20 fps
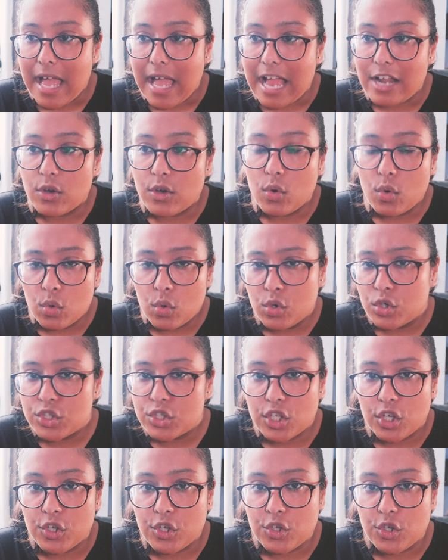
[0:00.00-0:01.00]
And
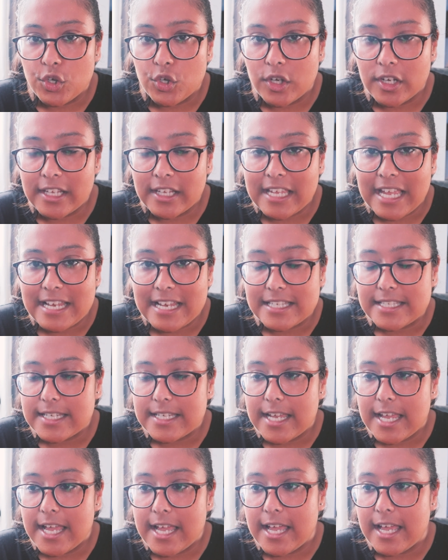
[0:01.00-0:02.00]
also you can get
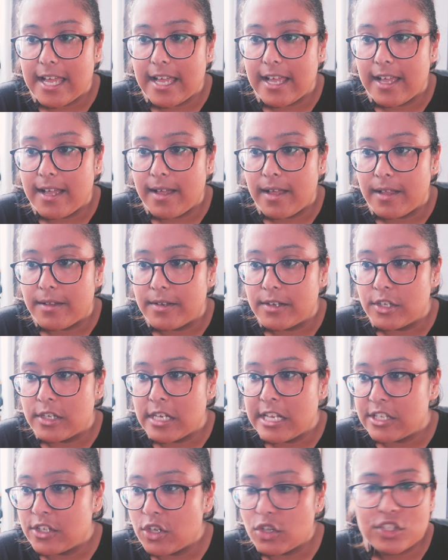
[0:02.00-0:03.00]

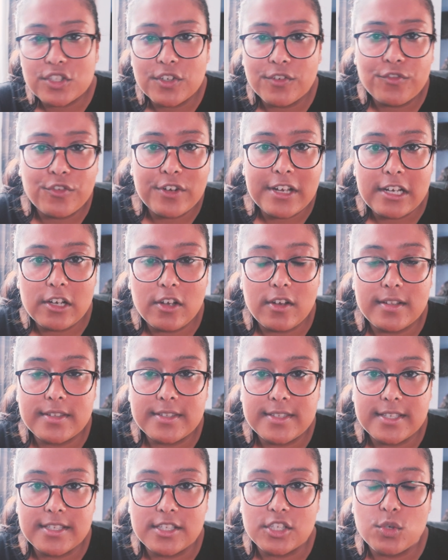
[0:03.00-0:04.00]
lots of
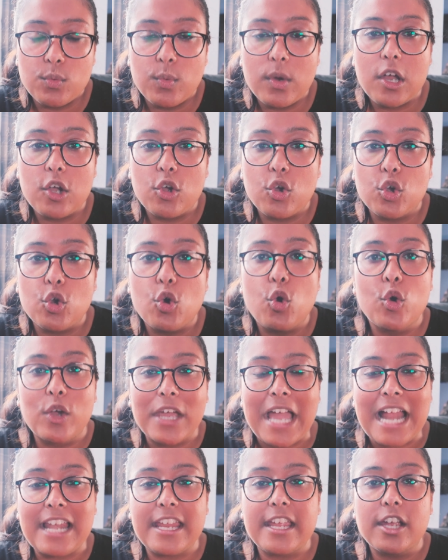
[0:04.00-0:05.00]
freelancers to work on
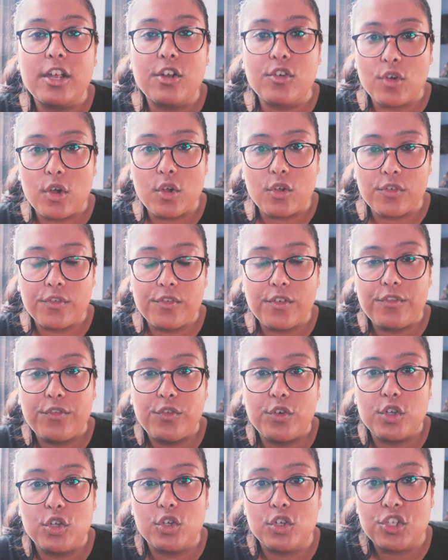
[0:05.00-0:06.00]
organic growth
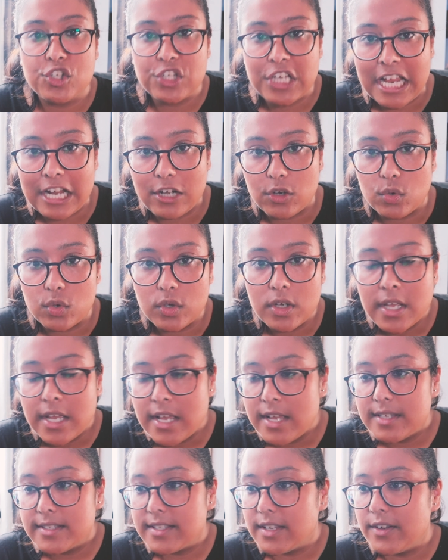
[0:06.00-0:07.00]
for your channel.
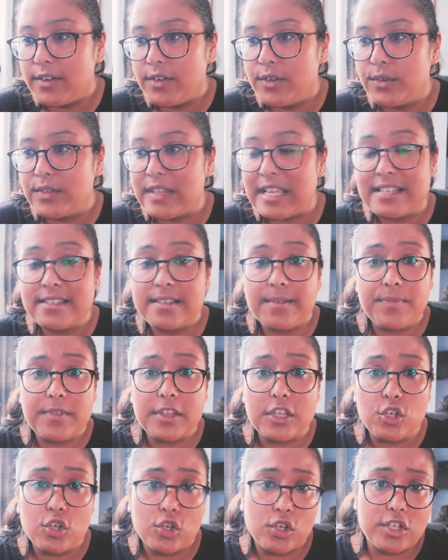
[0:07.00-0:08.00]
So that's
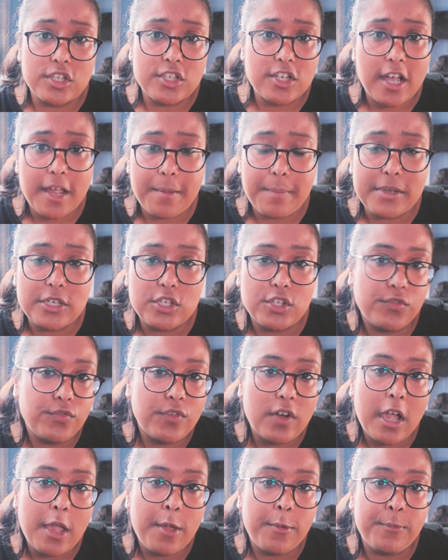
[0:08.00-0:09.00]
something you can type into
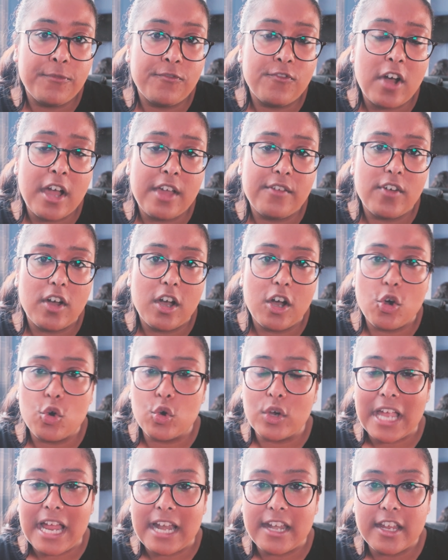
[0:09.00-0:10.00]
Fiverr,
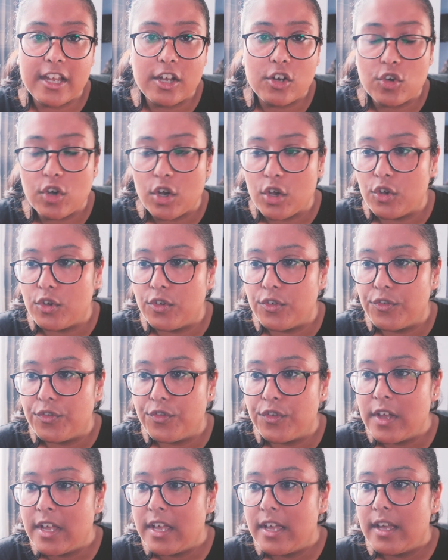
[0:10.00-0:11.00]
organic
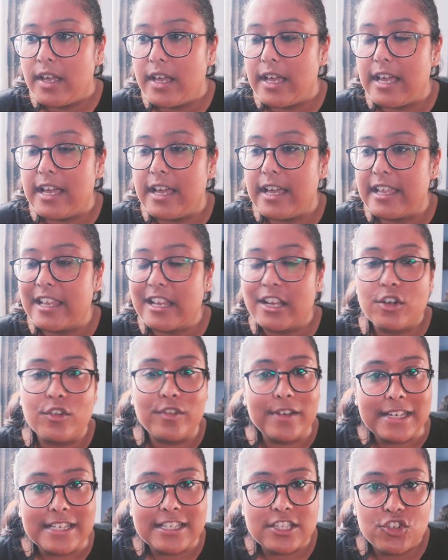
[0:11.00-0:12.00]
growth,
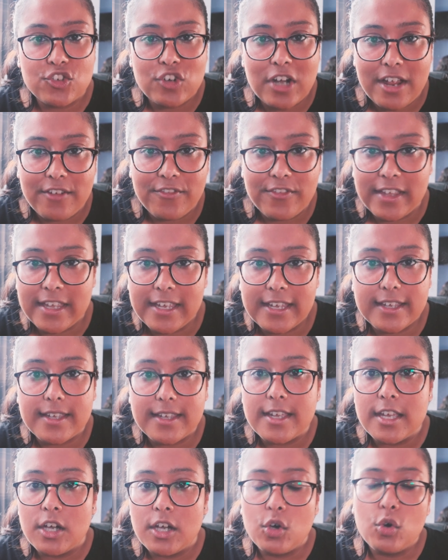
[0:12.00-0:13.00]
increase
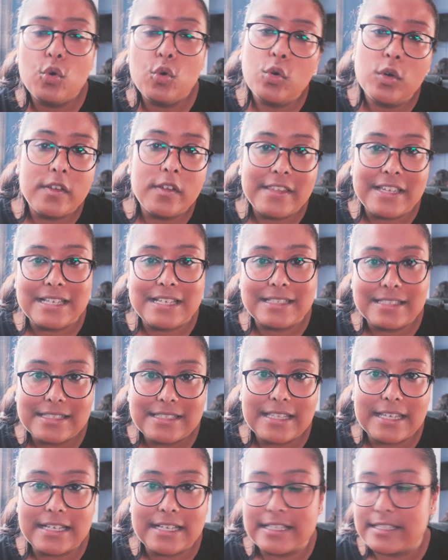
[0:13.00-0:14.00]
traffic, all these
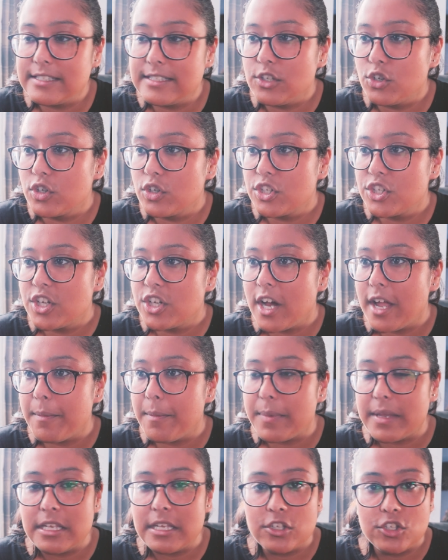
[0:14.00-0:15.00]
things you can
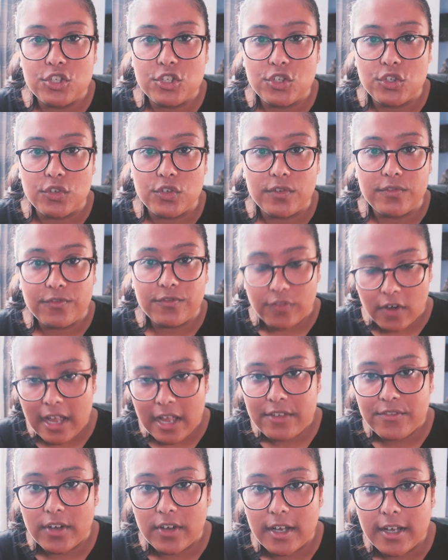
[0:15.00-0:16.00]
type into
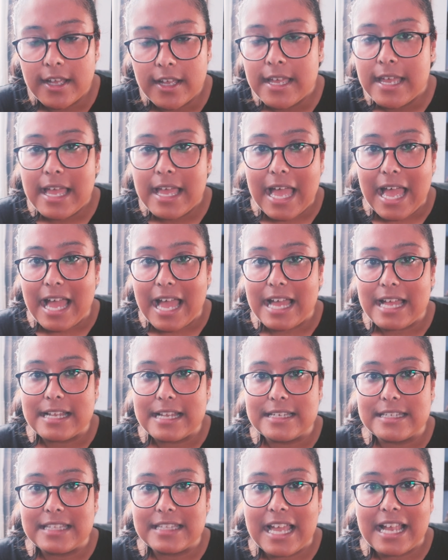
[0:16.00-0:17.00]
Fiverr,
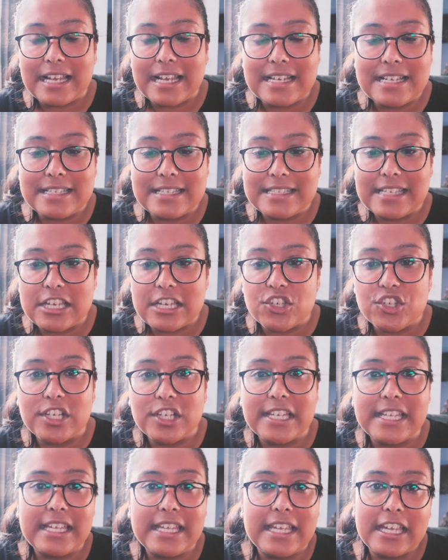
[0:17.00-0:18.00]
and that can
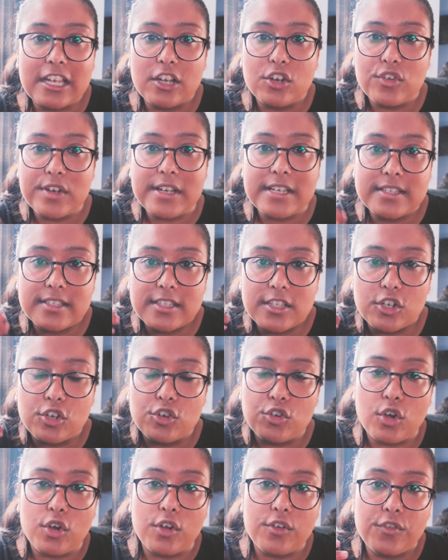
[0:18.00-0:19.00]
essentially increase the
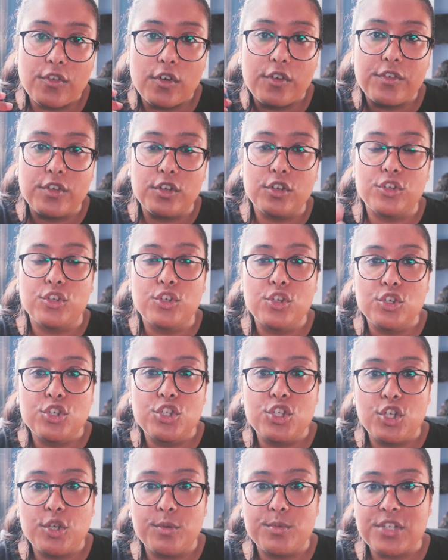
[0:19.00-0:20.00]
growth of your
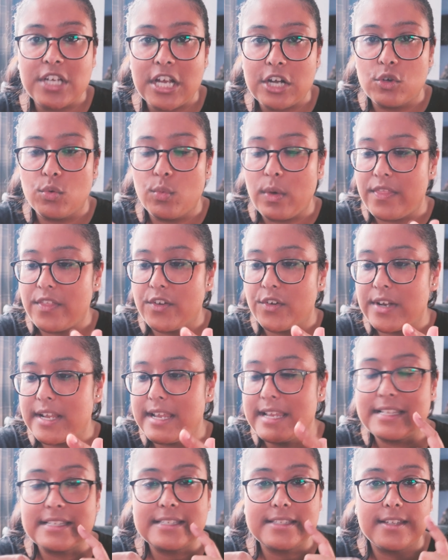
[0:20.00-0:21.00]
YouTube channel, whether
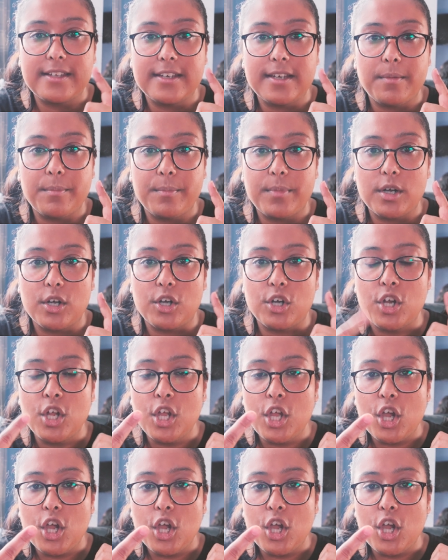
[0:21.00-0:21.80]
it's the number